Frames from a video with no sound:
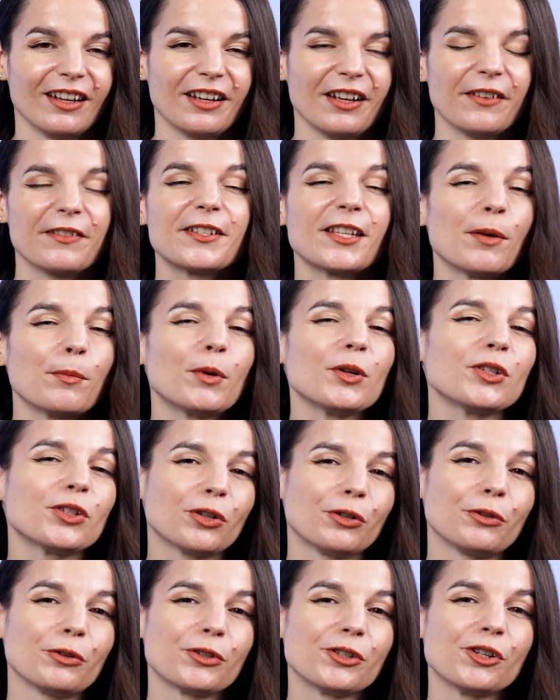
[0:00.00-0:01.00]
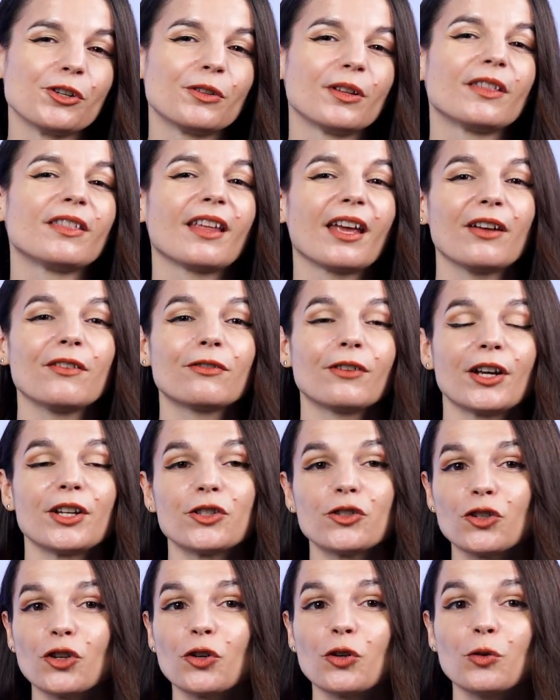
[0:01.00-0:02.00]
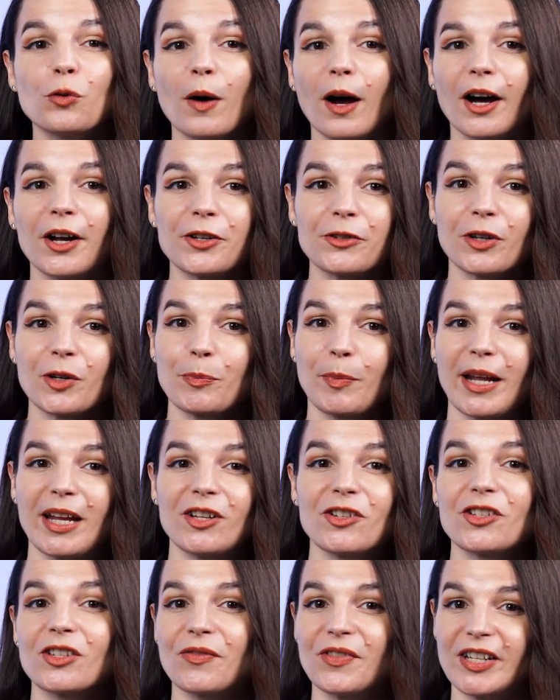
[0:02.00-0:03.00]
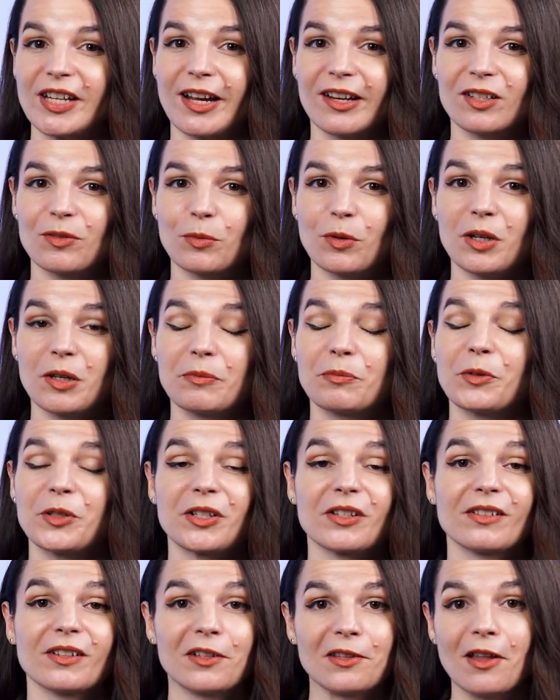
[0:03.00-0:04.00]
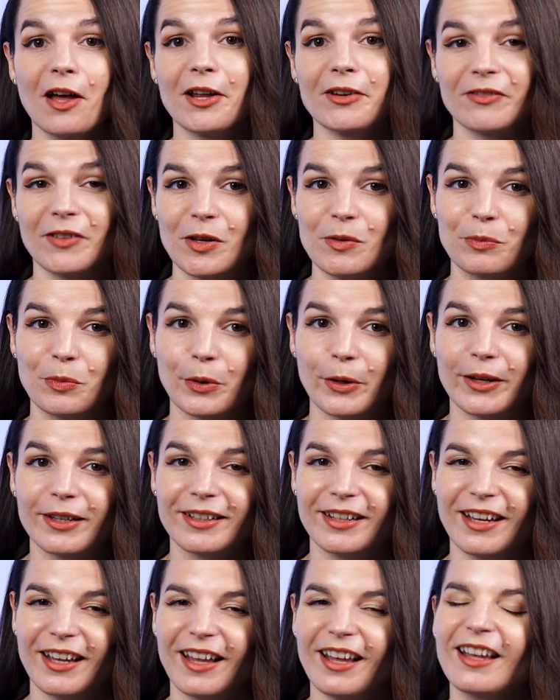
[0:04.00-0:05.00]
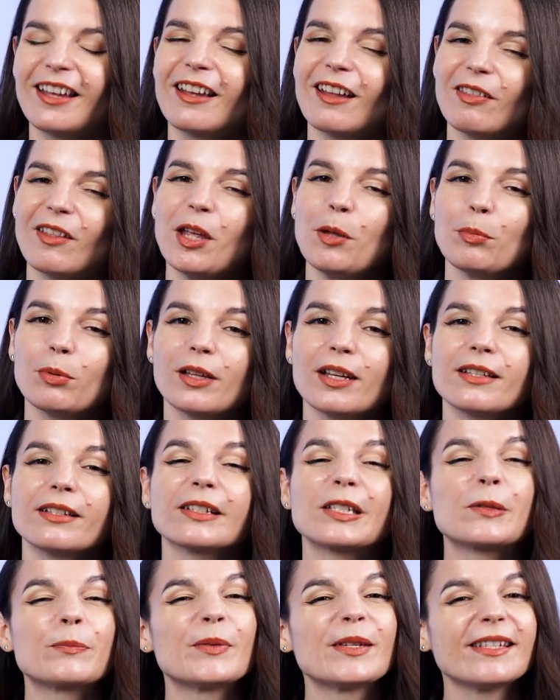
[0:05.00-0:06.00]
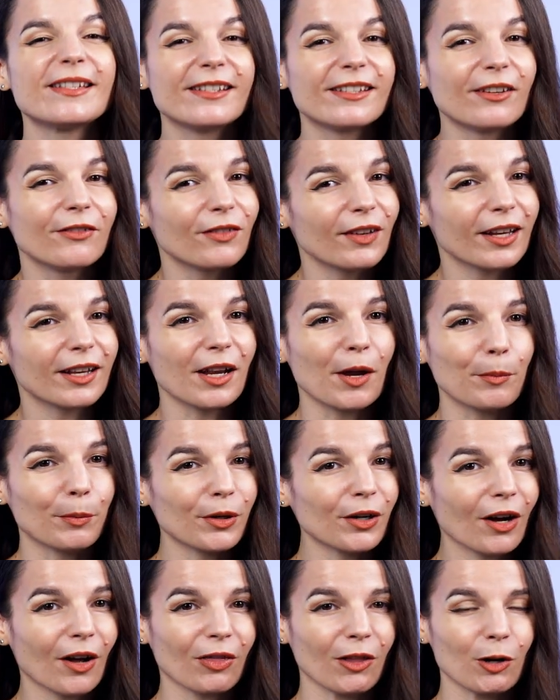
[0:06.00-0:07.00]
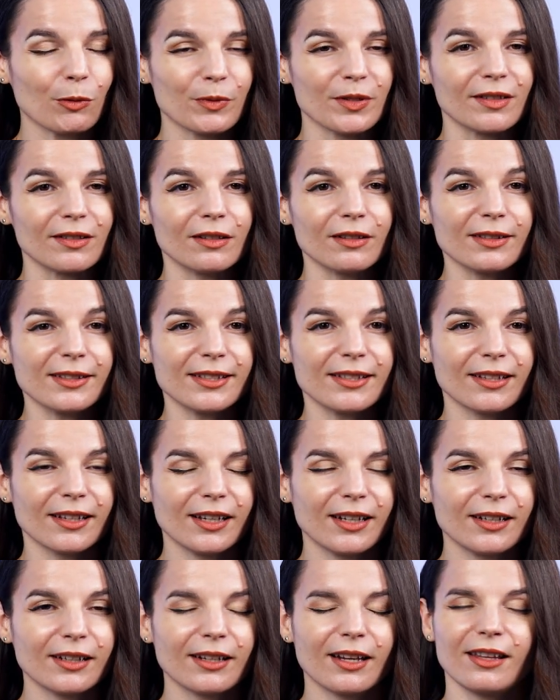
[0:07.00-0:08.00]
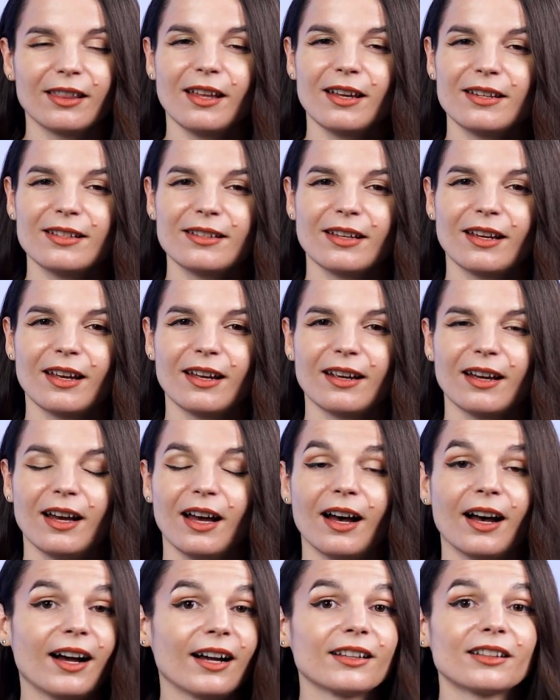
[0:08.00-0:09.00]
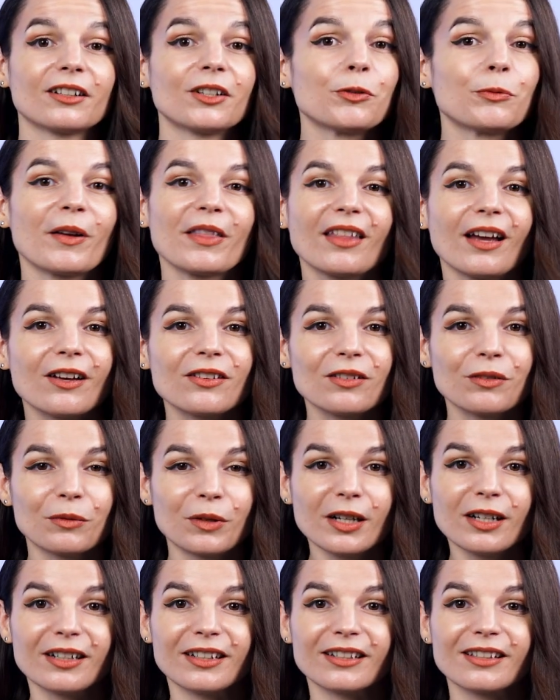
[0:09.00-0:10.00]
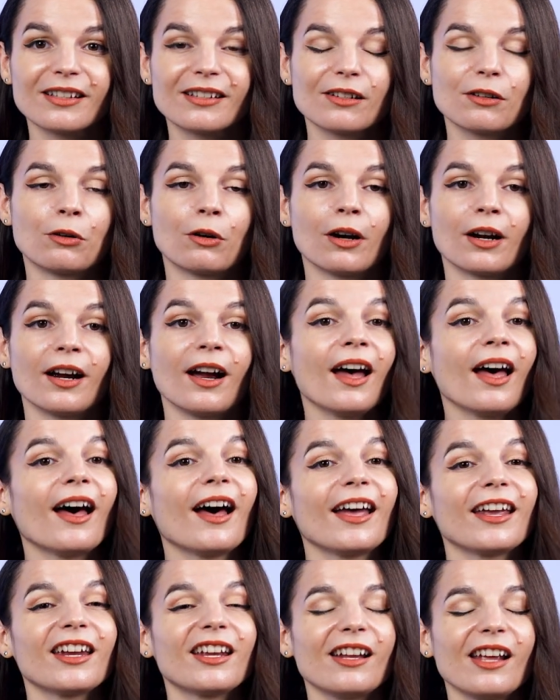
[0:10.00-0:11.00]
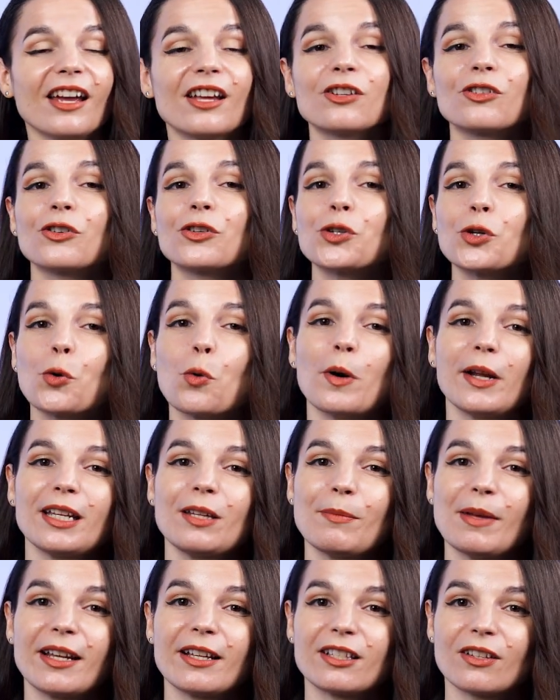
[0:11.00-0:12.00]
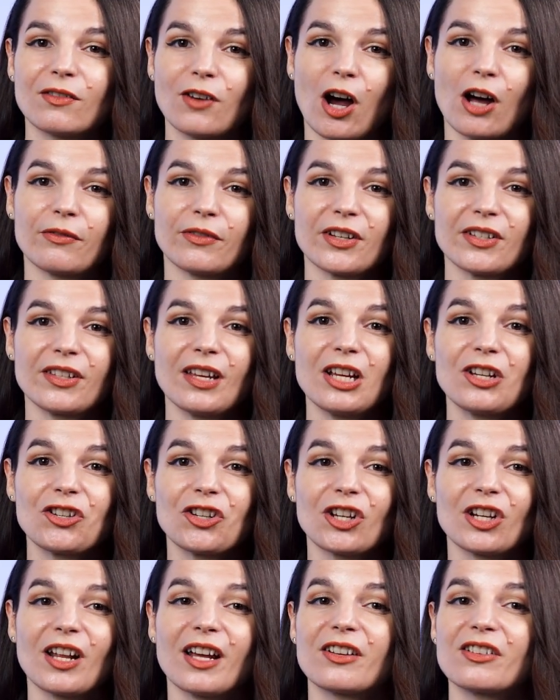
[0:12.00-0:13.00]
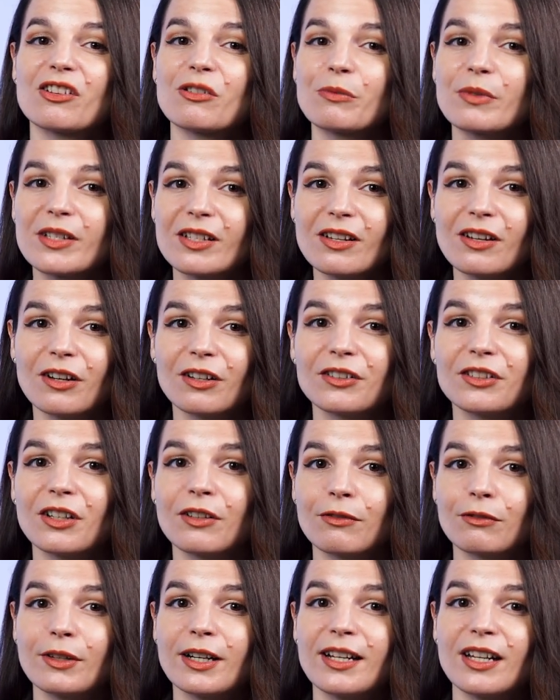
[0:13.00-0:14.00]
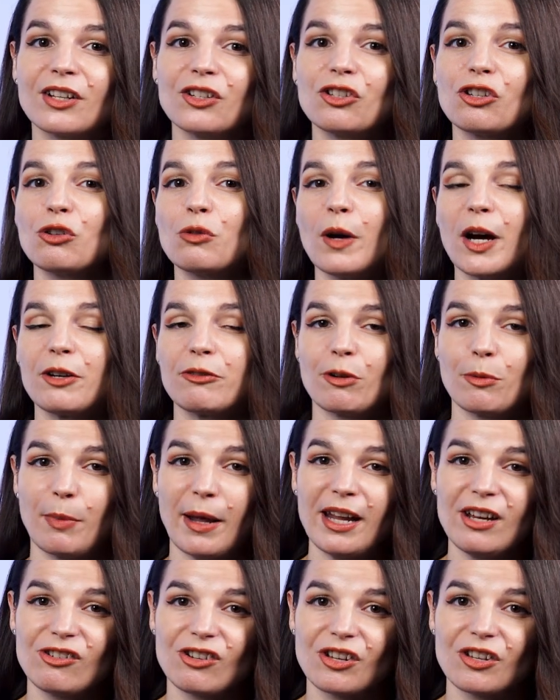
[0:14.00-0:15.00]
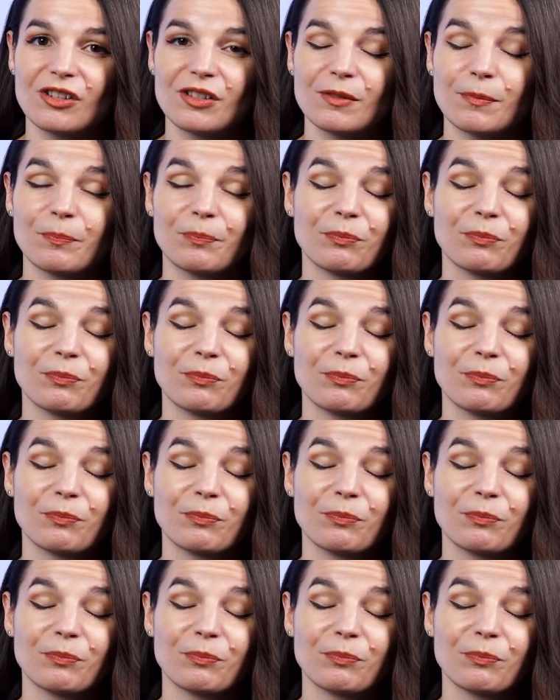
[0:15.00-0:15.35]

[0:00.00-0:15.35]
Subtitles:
If someone told you that they've read 200 pages of a textbook, which is a lot of input, can they place a specific number on their results? Can they say, I learned 1,000 words, or I can handle 20 minutes of conversation as a result of reading 200 pages?